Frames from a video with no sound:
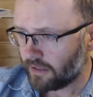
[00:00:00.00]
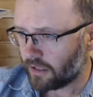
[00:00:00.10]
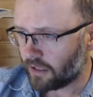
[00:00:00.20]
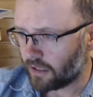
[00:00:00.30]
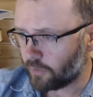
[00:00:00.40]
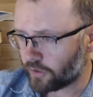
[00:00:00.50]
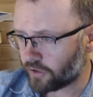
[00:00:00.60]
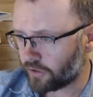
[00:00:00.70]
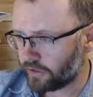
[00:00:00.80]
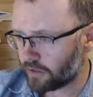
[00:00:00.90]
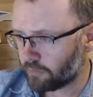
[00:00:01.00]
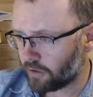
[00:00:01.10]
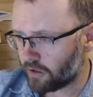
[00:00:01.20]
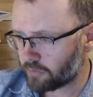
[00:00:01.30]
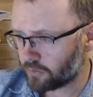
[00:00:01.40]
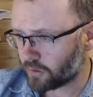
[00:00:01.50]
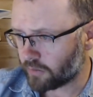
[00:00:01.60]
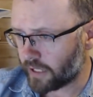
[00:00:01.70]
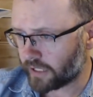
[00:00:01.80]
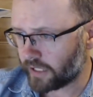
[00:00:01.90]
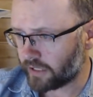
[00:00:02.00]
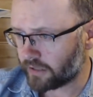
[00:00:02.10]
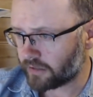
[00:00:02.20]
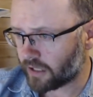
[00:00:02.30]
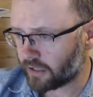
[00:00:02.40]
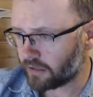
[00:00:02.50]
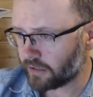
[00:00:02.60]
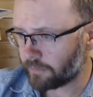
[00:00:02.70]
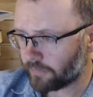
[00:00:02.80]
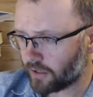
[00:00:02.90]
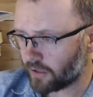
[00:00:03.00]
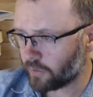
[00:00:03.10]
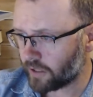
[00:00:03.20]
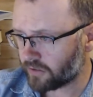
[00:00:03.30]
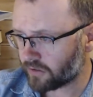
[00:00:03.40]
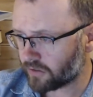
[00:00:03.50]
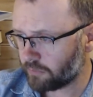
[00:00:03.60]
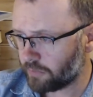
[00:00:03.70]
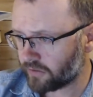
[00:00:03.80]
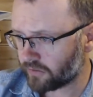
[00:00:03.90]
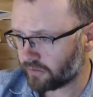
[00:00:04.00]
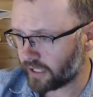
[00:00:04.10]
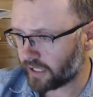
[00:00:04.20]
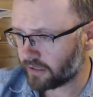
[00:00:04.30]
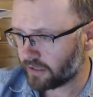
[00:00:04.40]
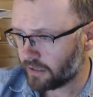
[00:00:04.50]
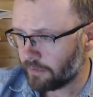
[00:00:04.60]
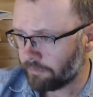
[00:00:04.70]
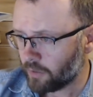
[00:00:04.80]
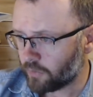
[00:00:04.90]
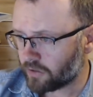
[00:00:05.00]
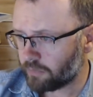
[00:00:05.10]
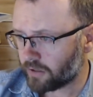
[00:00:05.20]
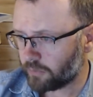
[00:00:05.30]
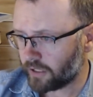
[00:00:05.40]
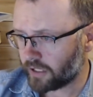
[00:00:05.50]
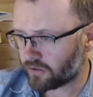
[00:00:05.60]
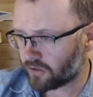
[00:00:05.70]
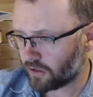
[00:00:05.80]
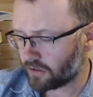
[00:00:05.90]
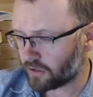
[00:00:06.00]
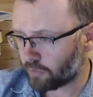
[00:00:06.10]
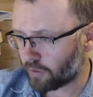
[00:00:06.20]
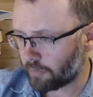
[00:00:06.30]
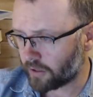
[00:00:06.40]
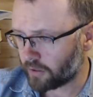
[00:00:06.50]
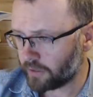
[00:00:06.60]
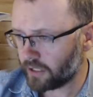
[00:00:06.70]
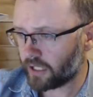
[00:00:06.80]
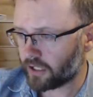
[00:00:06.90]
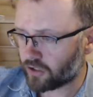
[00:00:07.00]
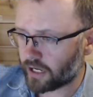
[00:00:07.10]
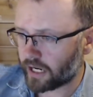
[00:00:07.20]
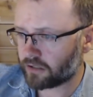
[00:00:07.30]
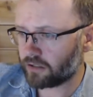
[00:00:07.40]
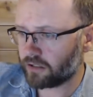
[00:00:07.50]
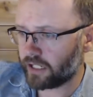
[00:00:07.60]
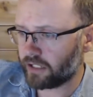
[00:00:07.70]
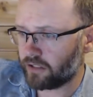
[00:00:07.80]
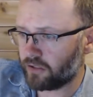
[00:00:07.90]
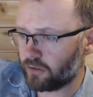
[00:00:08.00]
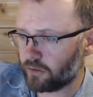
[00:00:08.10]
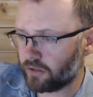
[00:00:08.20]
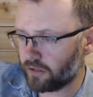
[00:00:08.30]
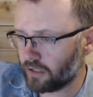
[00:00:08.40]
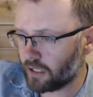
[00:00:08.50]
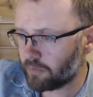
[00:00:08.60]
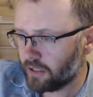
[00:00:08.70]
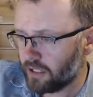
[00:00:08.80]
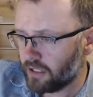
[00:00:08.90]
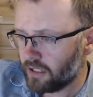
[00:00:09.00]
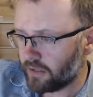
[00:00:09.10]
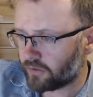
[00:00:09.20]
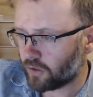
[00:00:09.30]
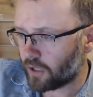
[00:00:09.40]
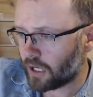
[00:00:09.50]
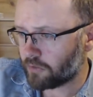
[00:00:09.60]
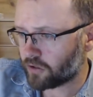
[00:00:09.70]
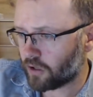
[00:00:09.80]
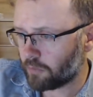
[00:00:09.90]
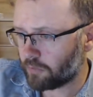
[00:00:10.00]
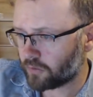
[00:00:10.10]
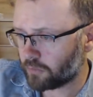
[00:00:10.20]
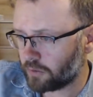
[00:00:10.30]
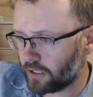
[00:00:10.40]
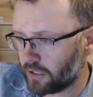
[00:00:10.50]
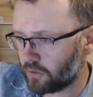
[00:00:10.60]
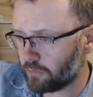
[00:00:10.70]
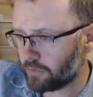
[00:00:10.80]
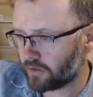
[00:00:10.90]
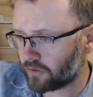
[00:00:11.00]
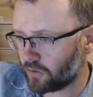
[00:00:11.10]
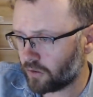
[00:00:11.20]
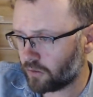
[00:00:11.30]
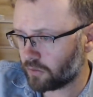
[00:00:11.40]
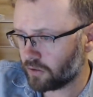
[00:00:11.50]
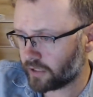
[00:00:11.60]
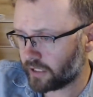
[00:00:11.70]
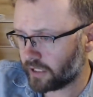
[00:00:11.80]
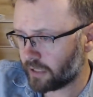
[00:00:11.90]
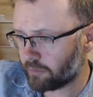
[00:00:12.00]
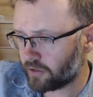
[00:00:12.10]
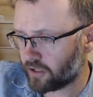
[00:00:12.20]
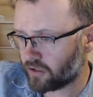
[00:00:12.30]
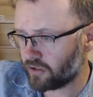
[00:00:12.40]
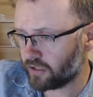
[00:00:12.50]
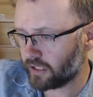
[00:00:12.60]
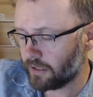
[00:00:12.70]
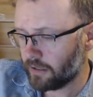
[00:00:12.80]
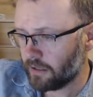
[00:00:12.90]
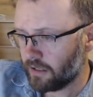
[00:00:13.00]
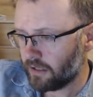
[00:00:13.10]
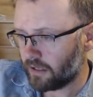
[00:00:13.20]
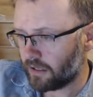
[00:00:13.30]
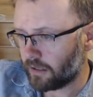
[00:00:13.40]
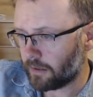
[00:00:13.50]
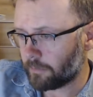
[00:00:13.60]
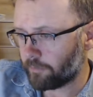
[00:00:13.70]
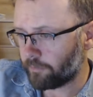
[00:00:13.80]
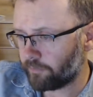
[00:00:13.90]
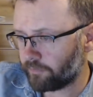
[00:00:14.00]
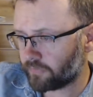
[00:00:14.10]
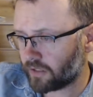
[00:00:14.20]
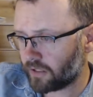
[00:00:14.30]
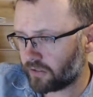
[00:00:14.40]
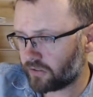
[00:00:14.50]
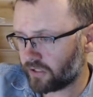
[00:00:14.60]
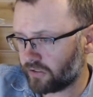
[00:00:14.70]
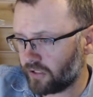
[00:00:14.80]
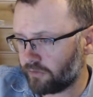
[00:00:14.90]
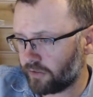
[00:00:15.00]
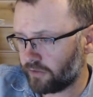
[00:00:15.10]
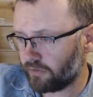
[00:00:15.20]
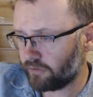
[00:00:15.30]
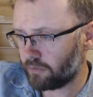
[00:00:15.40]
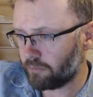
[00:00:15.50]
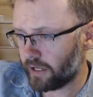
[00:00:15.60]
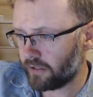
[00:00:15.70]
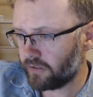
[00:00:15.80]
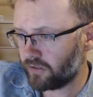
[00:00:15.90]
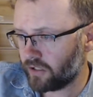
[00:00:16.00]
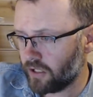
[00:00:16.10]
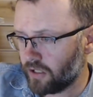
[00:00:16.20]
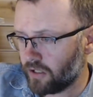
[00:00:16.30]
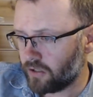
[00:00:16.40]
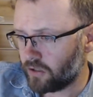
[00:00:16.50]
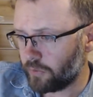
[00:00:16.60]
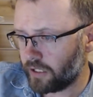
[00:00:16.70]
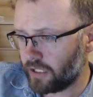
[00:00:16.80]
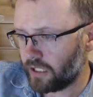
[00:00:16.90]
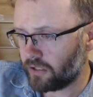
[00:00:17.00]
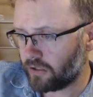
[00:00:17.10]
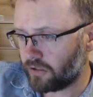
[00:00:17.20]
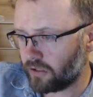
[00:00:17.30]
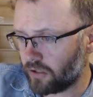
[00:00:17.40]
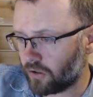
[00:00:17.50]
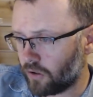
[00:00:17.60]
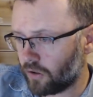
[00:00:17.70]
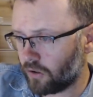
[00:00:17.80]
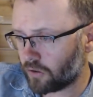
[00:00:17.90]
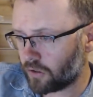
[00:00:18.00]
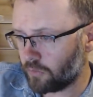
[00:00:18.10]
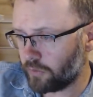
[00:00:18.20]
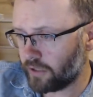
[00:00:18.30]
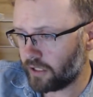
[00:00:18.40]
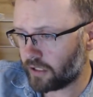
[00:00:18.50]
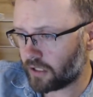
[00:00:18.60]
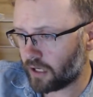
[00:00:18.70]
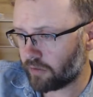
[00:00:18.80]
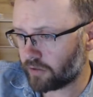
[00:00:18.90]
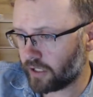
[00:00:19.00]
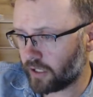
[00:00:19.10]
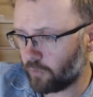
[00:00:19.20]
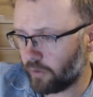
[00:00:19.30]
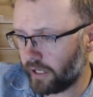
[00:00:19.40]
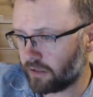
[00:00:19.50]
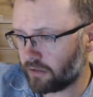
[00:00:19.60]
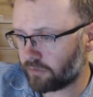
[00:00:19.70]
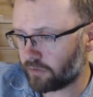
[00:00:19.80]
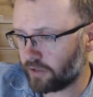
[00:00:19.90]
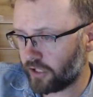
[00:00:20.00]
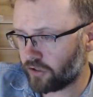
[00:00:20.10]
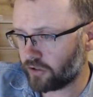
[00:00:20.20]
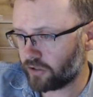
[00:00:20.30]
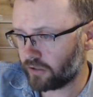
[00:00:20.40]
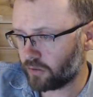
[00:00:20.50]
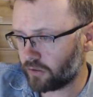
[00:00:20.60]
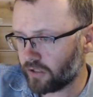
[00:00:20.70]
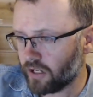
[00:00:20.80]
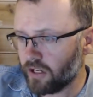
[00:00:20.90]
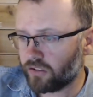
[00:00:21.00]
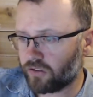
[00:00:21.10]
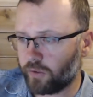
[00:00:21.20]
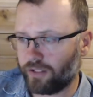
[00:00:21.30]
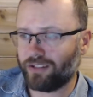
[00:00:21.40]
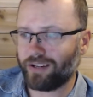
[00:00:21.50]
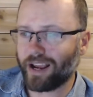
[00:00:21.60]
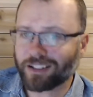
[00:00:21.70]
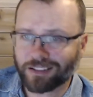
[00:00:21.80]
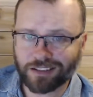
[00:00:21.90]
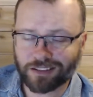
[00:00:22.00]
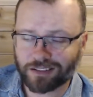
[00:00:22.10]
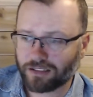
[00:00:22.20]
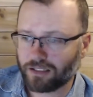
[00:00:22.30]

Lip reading: which are near impossible to eradicate entirely. Otherwise, it's a good piece of land. What's the best way to get started on this property? Do we need to get a tractor in to do a till up? If so, how much compost would we need to amend the soil? We're looking at potentially 60, 50-foot beds. Do we need to till it all, or could we cover it and wait for nature to take the course? So in Texas,